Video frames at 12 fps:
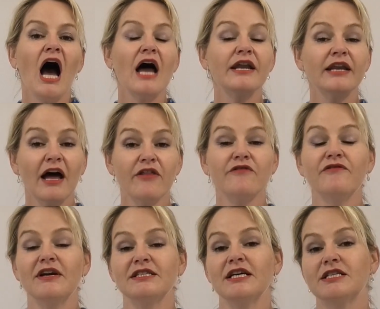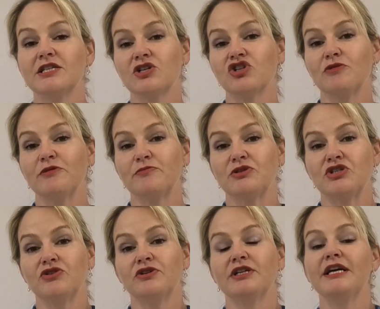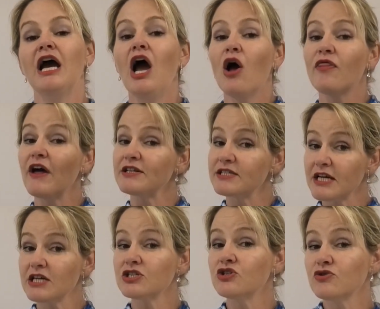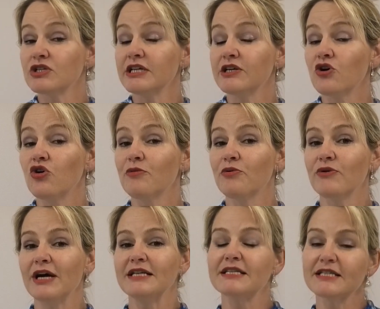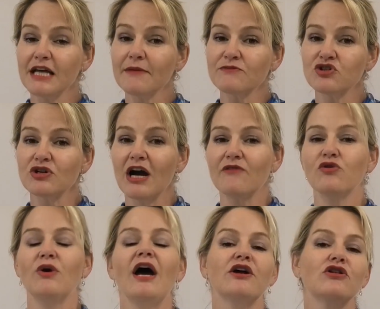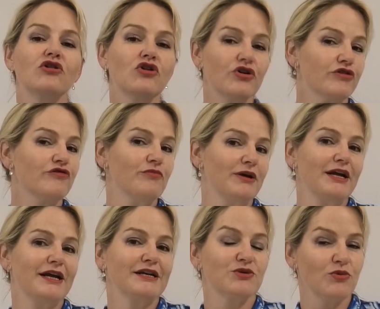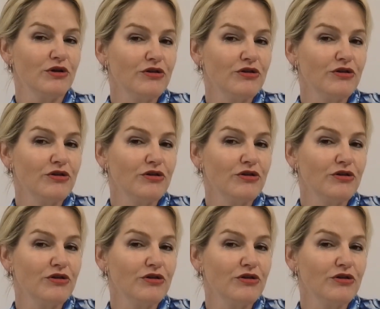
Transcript: Another fantastic job opportunity that does usually incorporate some travel and a lot of meetings